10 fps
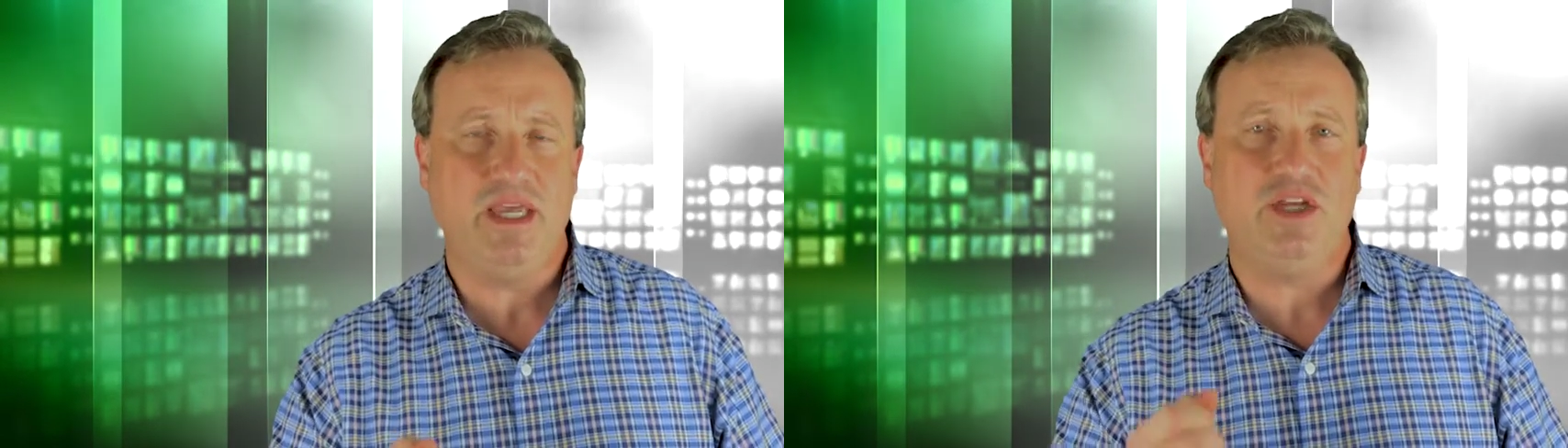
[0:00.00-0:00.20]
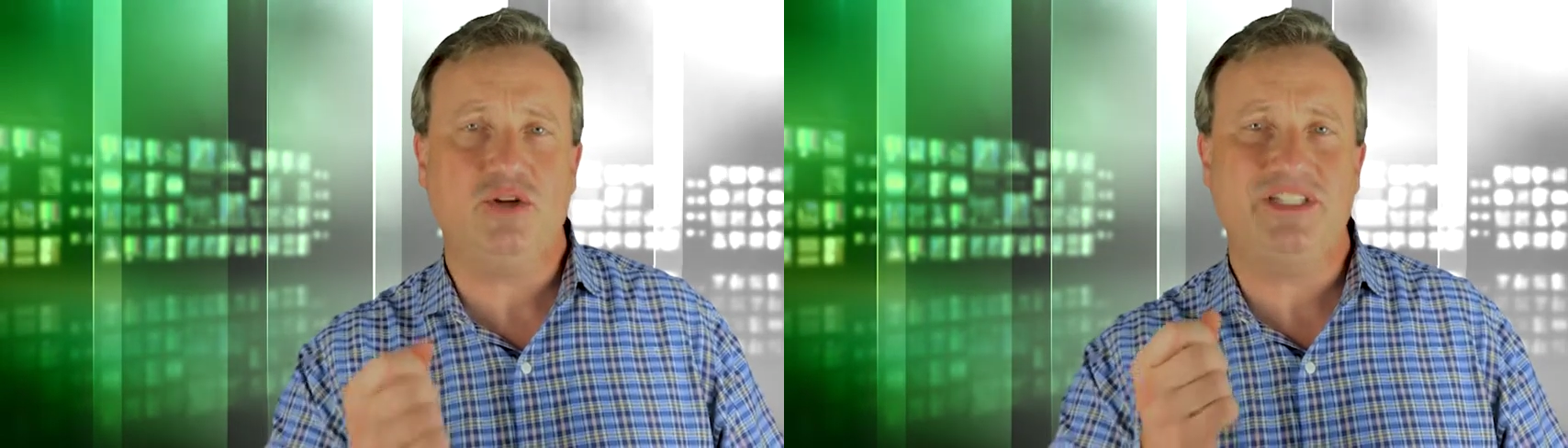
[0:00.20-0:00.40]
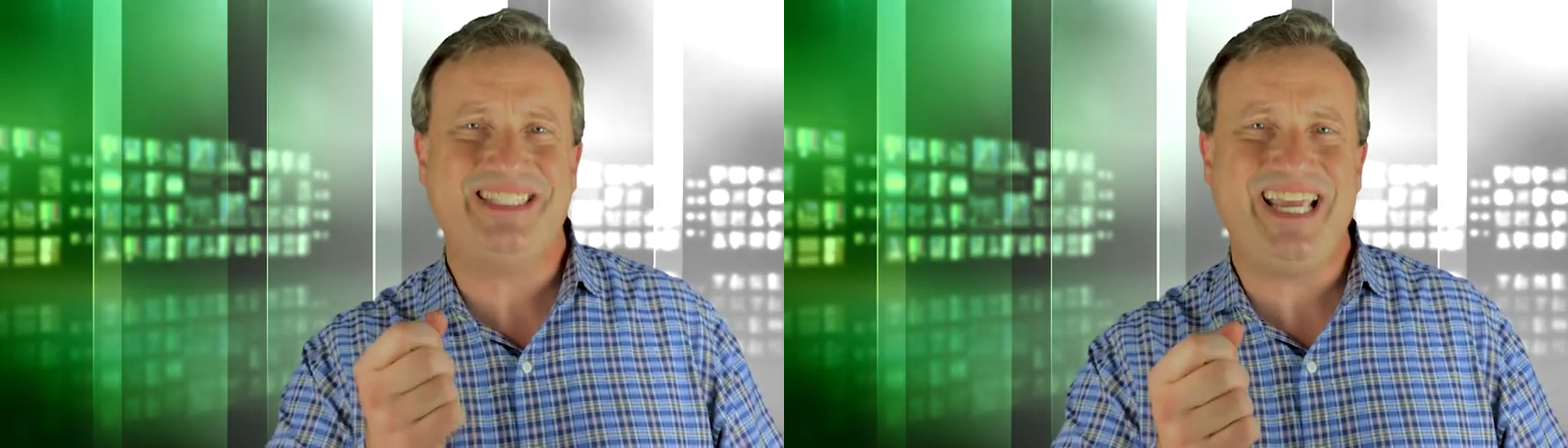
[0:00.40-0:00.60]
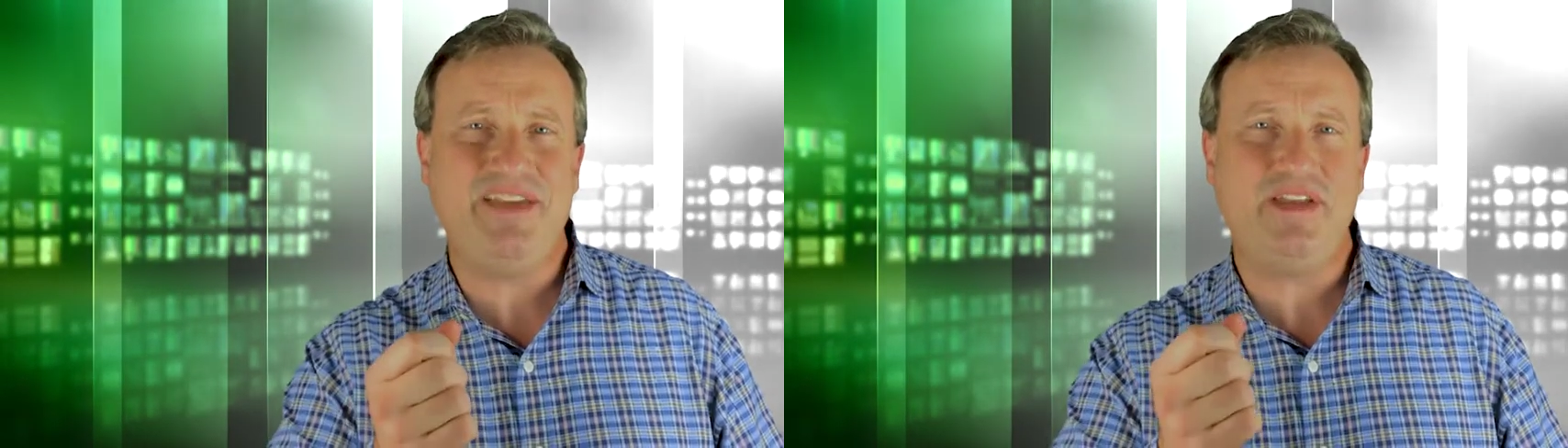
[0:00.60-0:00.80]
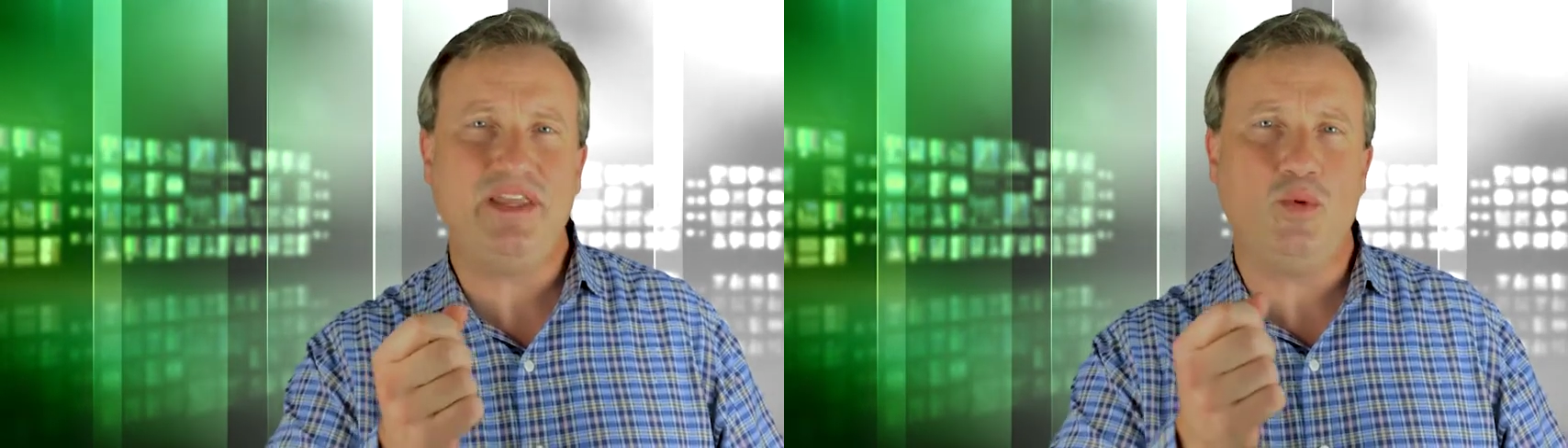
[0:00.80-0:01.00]
you're
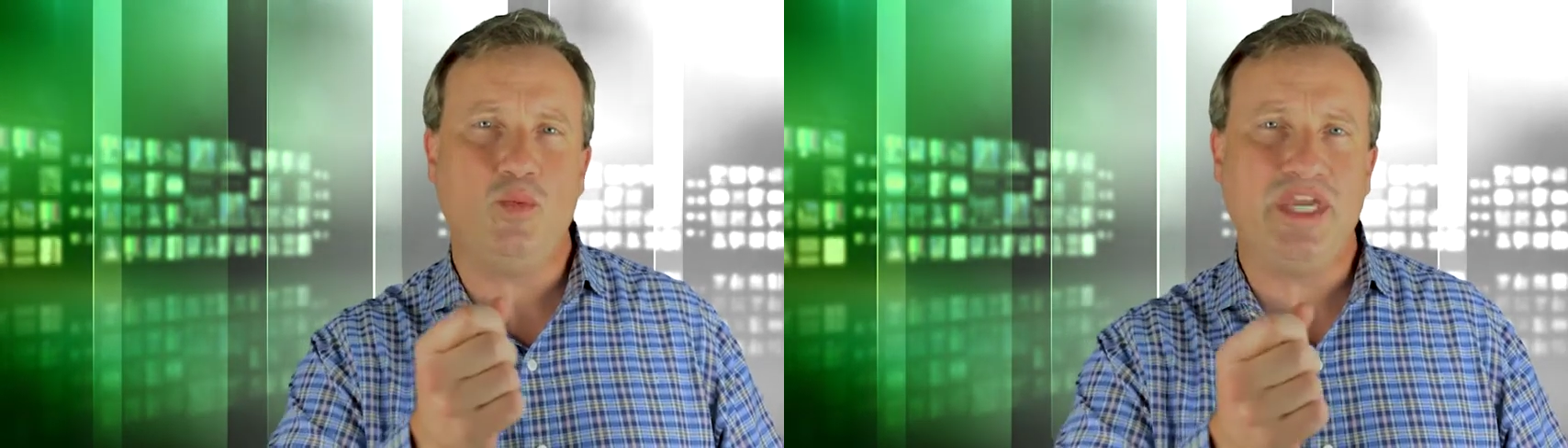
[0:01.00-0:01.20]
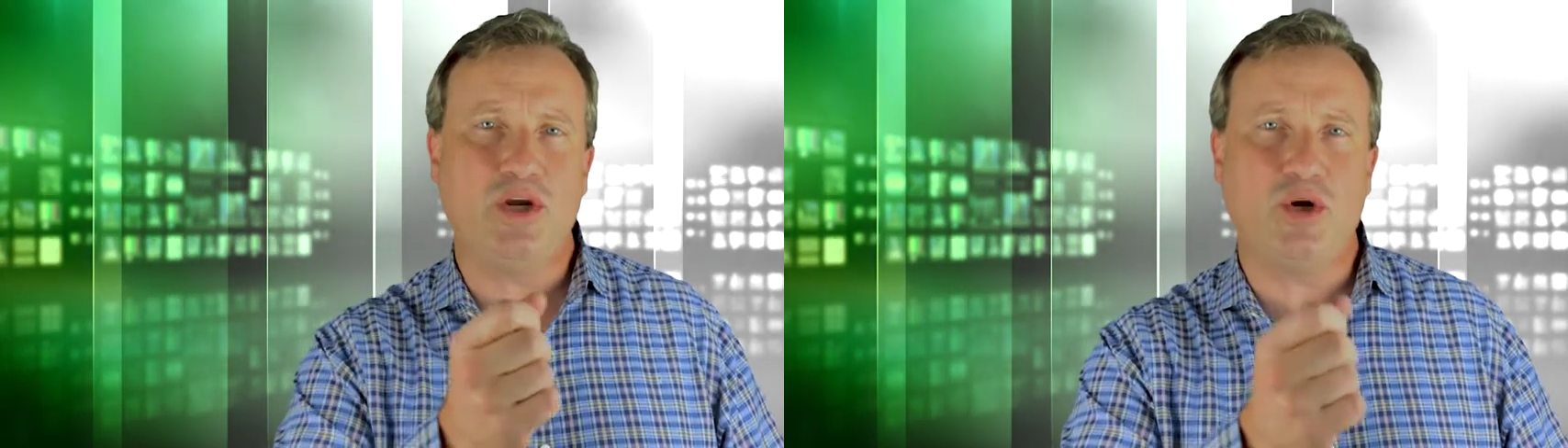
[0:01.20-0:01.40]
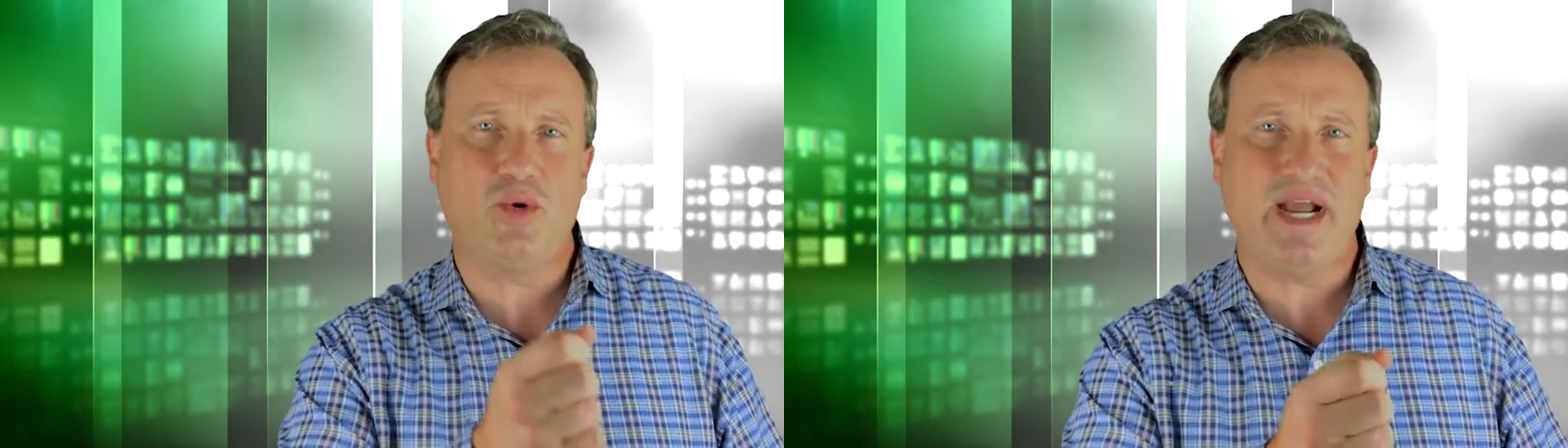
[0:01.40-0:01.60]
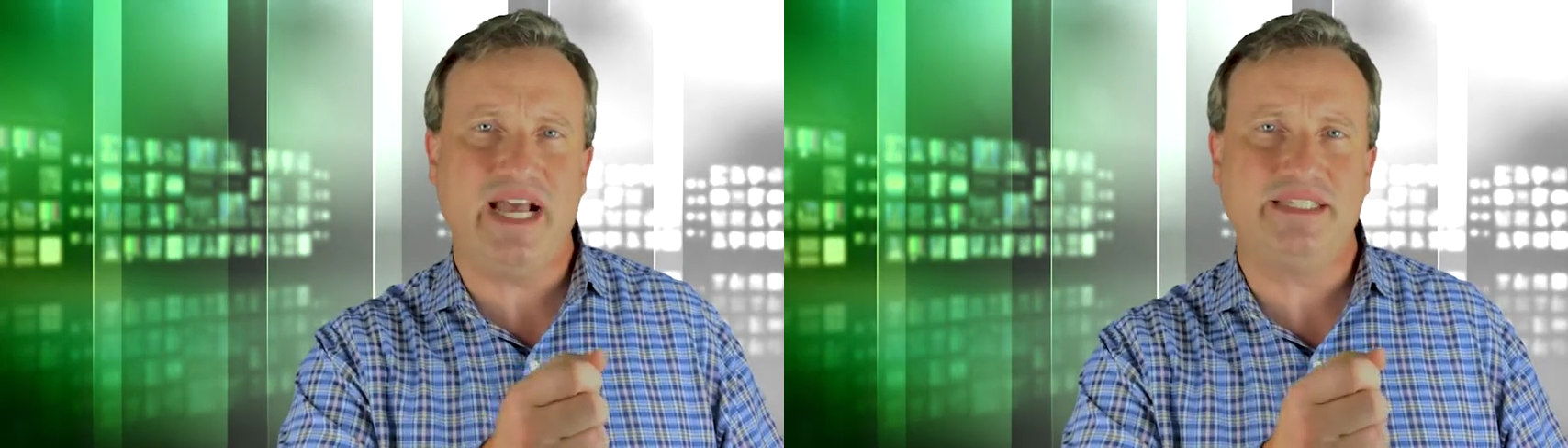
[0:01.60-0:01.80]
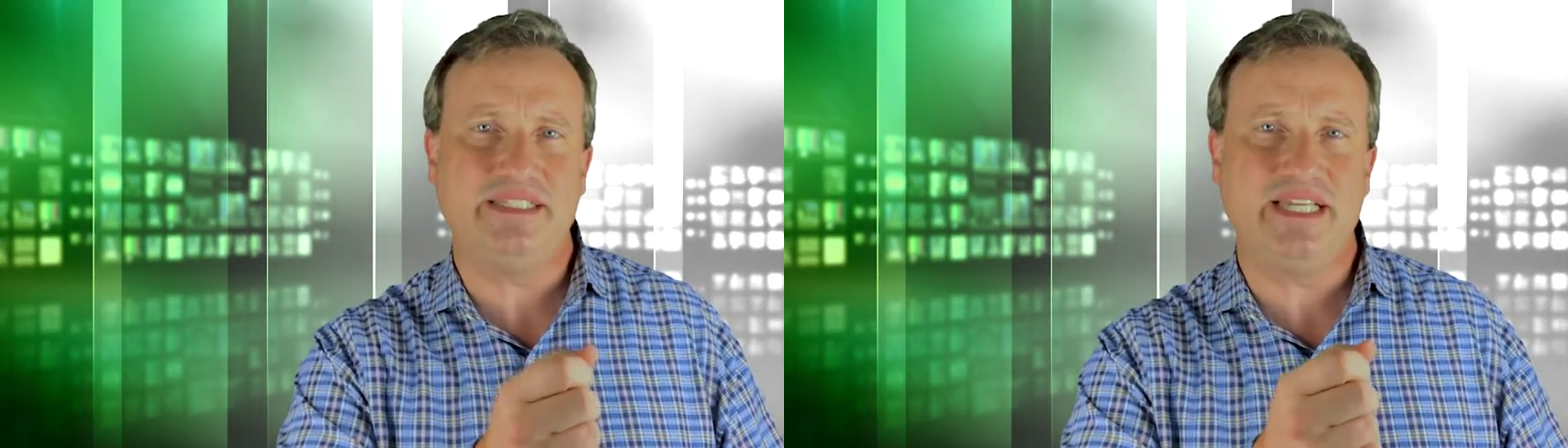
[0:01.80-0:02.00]
saving the weaker
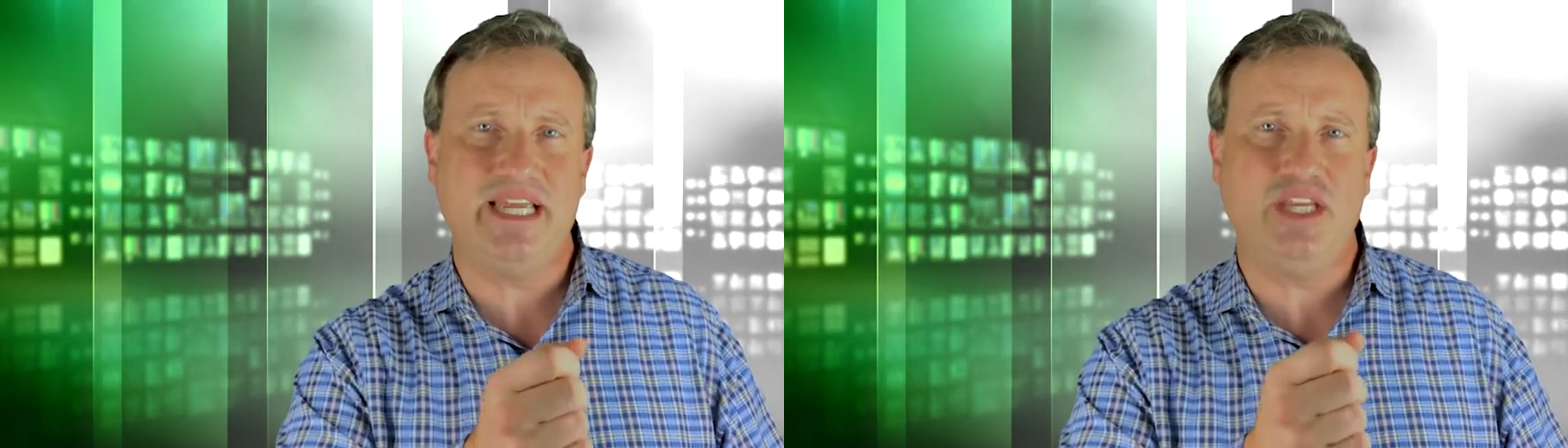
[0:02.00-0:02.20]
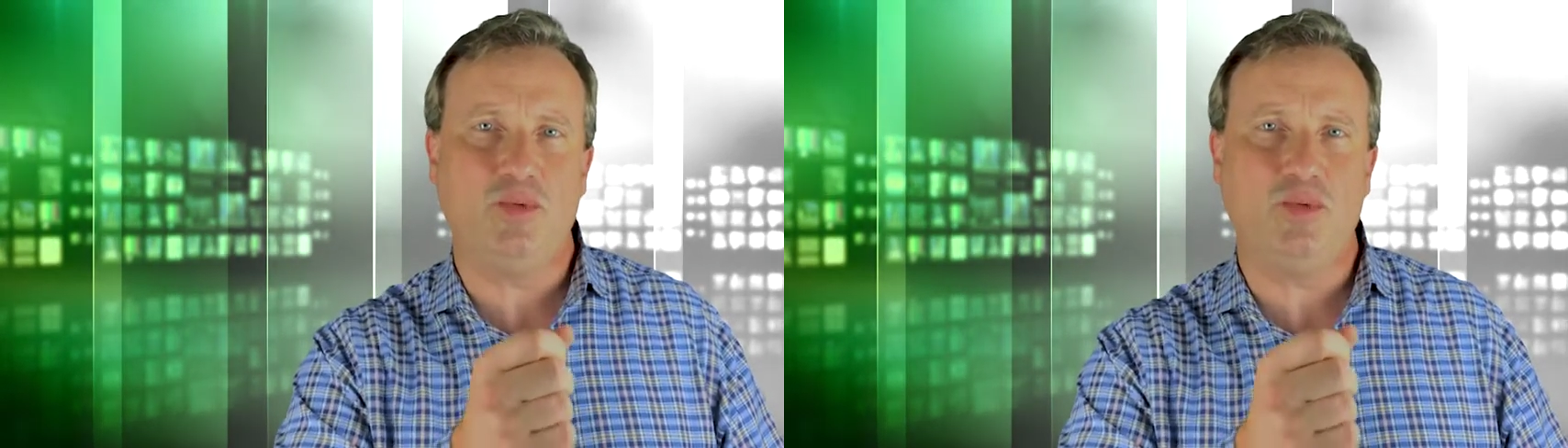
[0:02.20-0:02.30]
grasses and